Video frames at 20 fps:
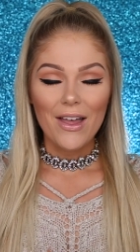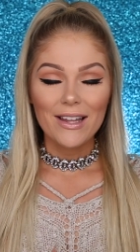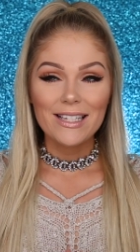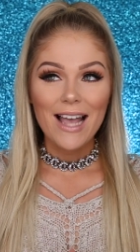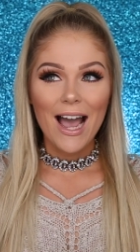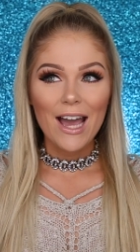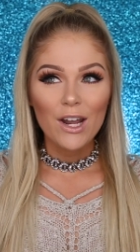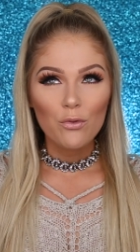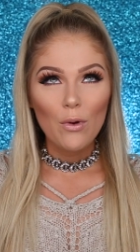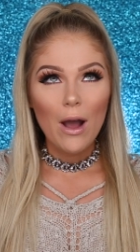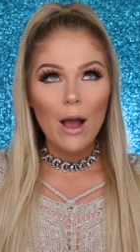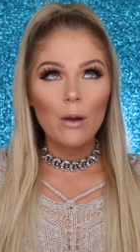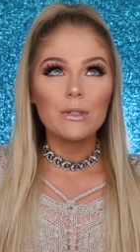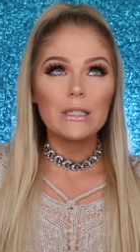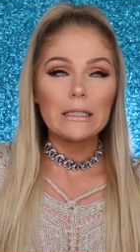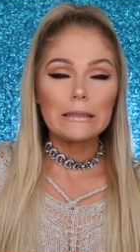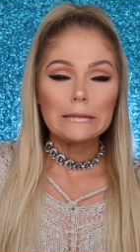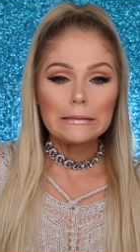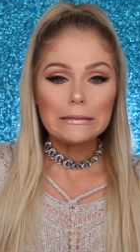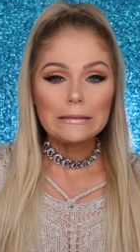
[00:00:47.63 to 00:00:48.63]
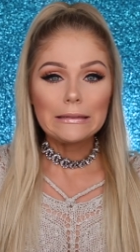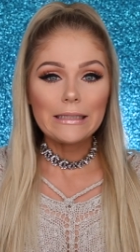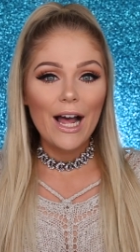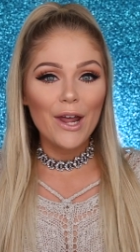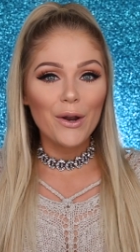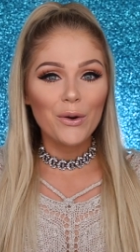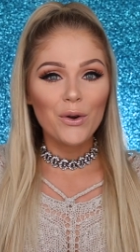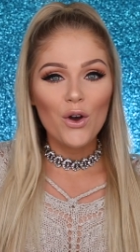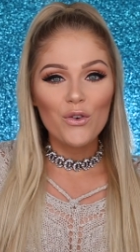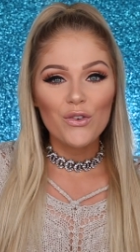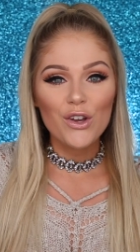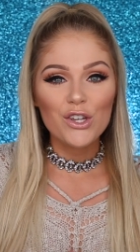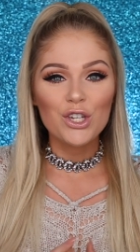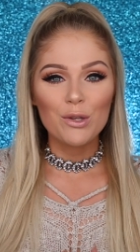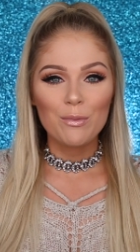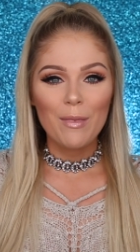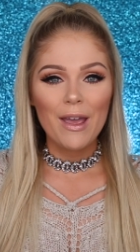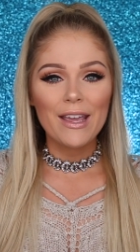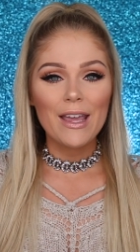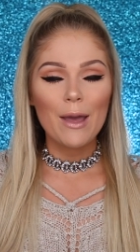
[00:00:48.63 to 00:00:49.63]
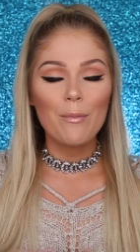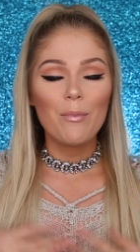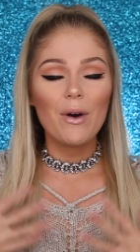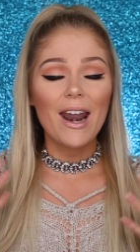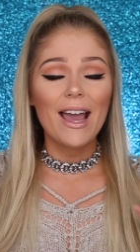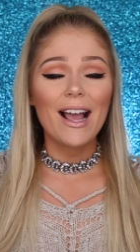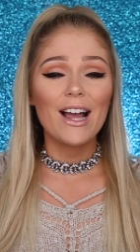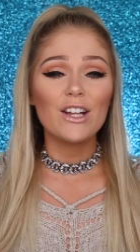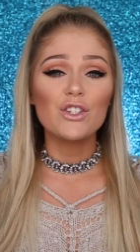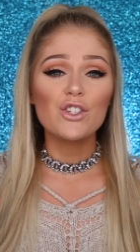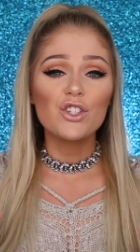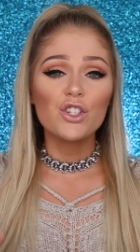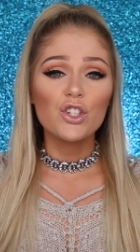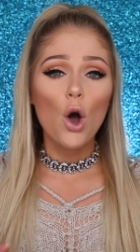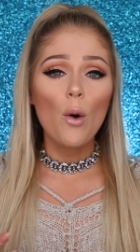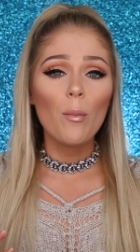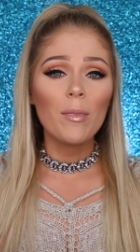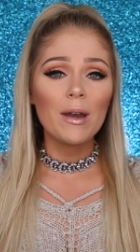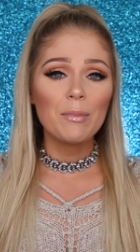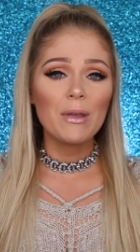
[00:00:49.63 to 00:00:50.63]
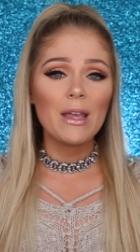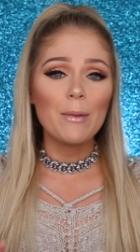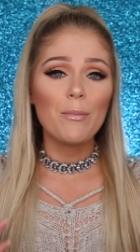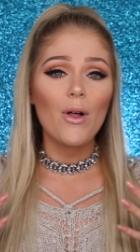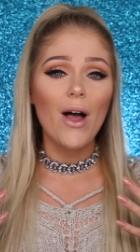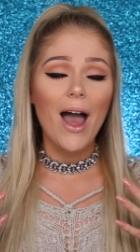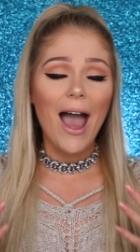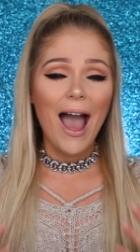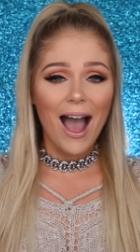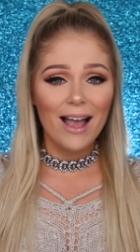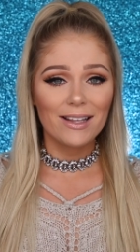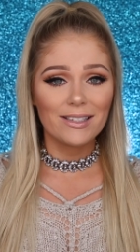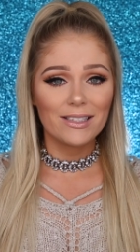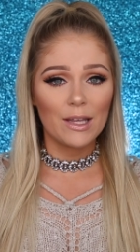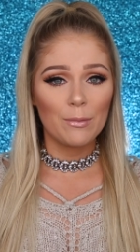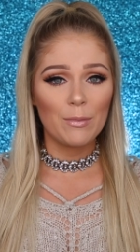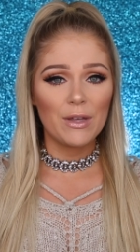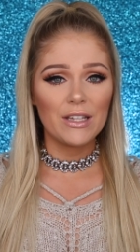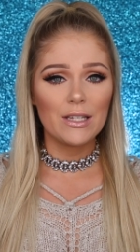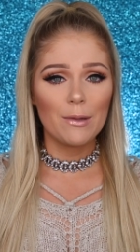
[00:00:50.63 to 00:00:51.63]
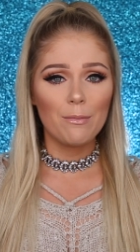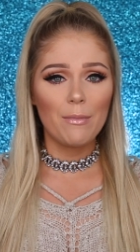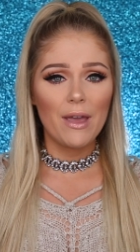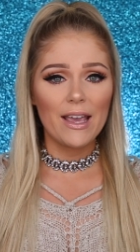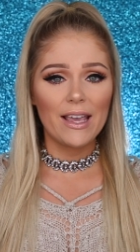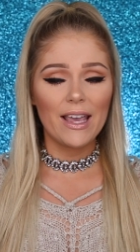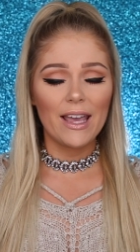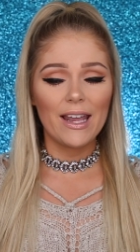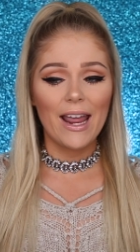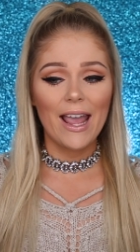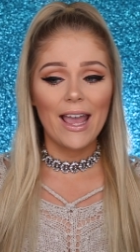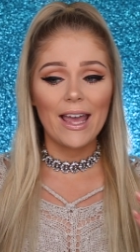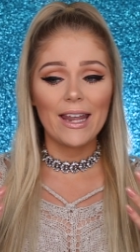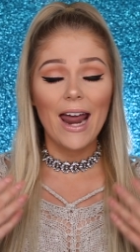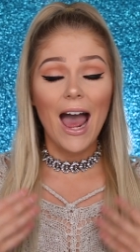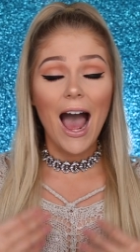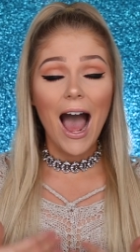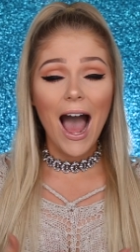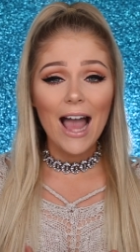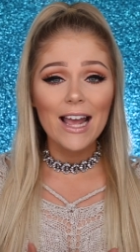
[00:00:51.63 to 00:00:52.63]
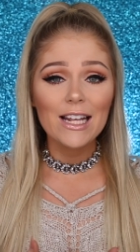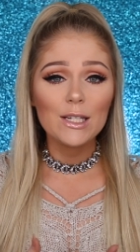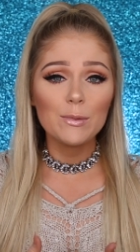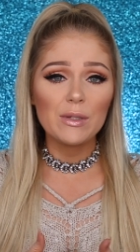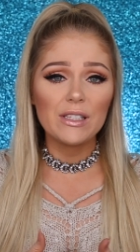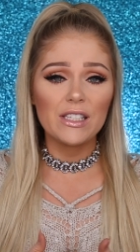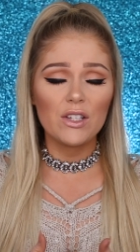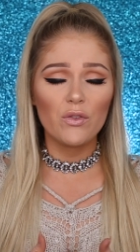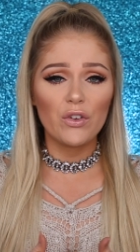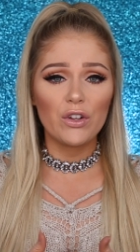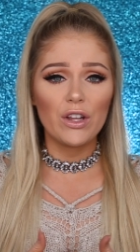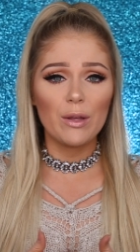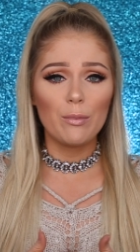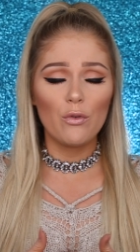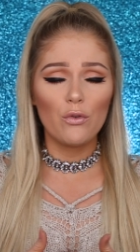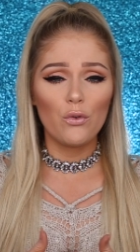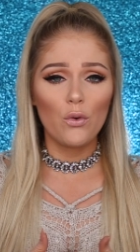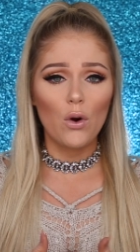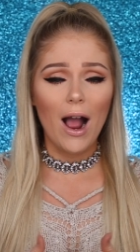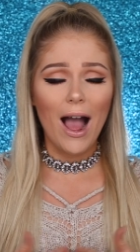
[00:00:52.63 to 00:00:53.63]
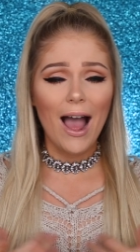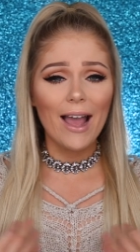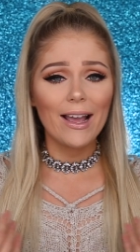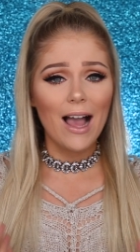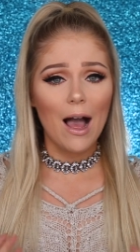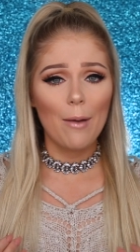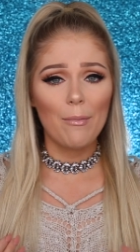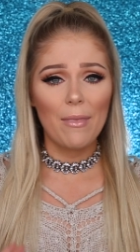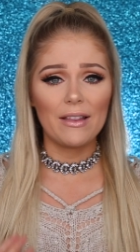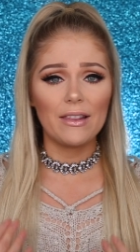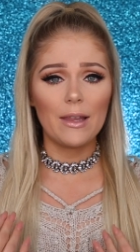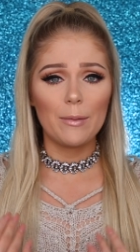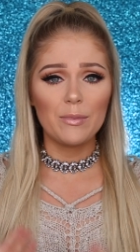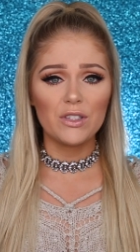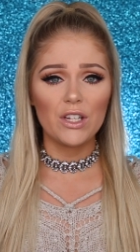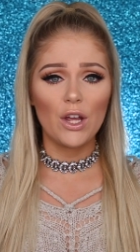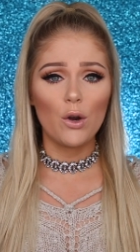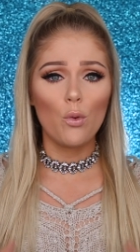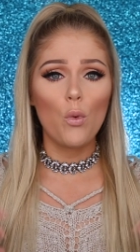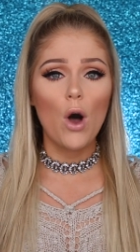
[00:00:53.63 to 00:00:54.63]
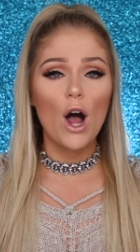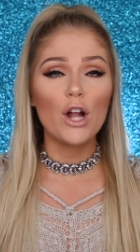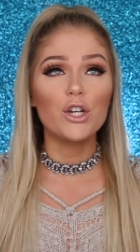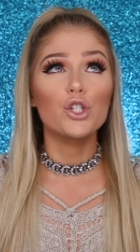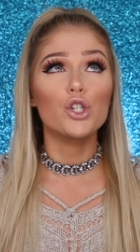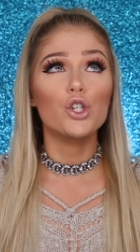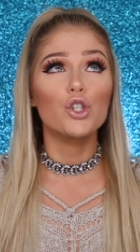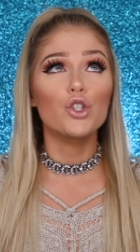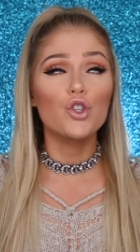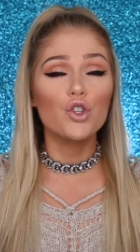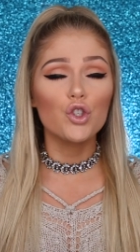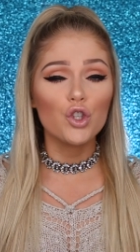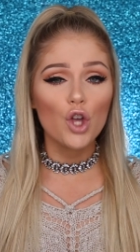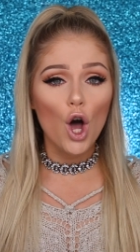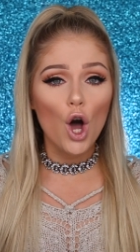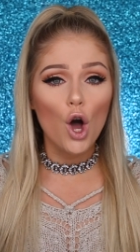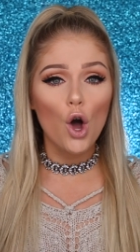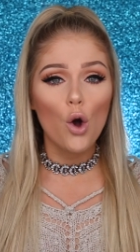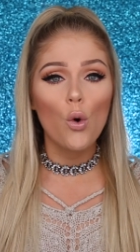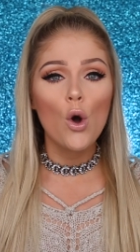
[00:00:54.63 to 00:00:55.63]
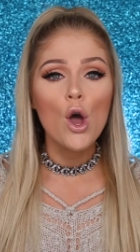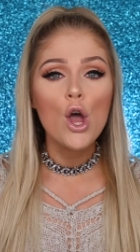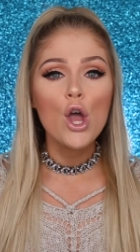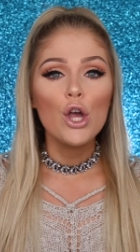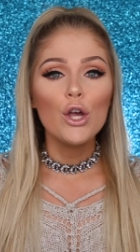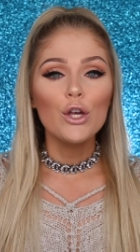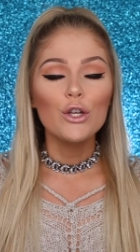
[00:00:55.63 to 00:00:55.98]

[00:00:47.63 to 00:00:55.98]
That's kind of why I was like, I don't know if I should make it, but I got so many people asking me to make it. And I specifically, before I got my lips done, watched so